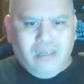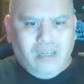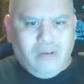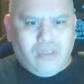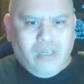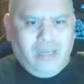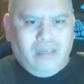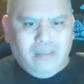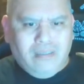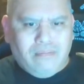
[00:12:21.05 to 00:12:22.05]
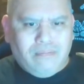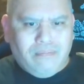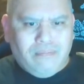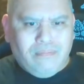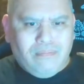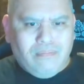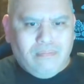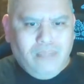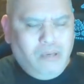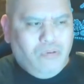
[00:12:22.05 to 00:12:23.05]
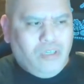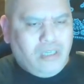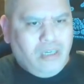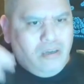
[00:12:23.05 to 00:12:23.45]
I think it was Nick? Maybe it was